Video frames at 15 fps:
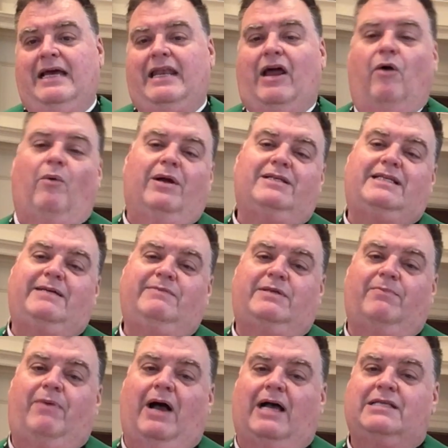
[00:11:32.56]
Now, what seems
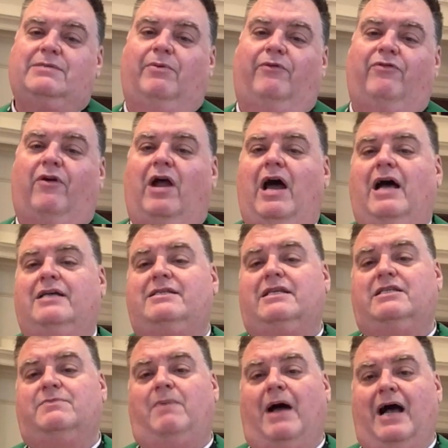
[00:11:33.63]
impossible for us
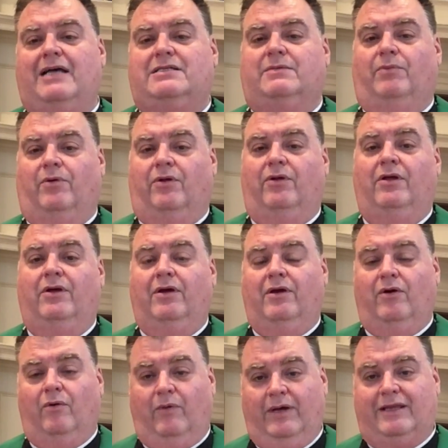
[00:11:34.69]
is
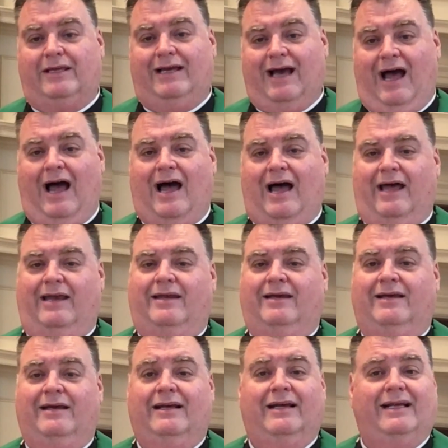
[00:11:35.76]
possible with God.
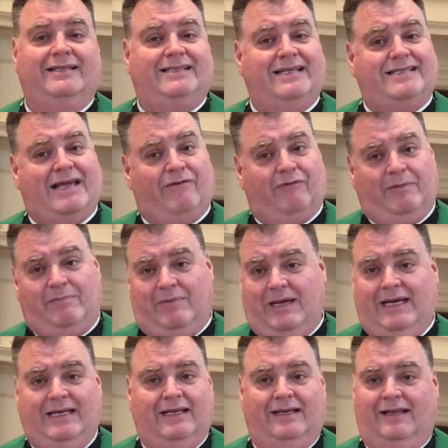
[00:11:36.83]
It says that
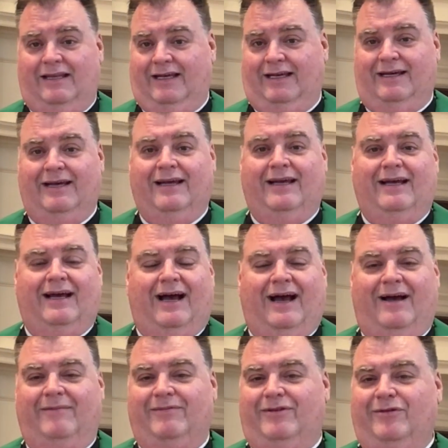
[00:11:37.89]
repeatedly
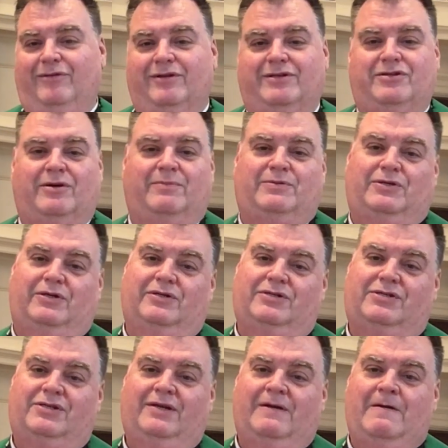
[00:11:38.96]
uh, through the
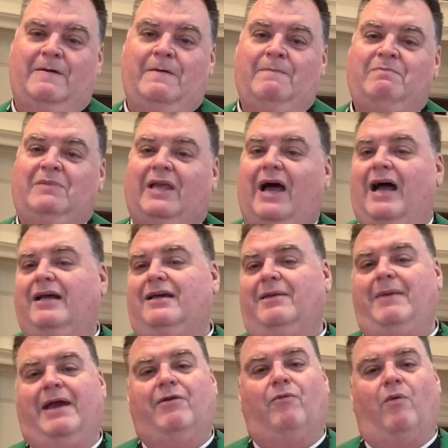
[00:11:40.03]
scriptures. God can
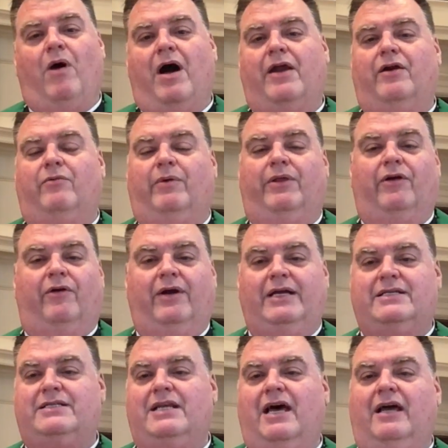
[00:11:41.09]
make water where there
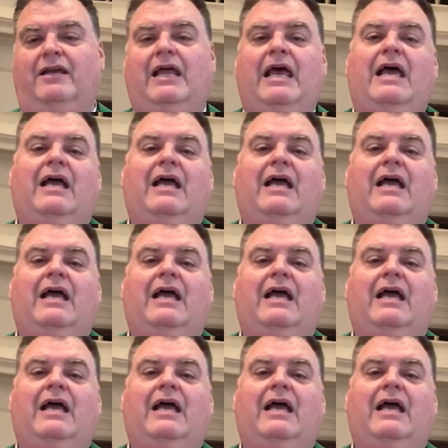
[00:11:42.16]
is none.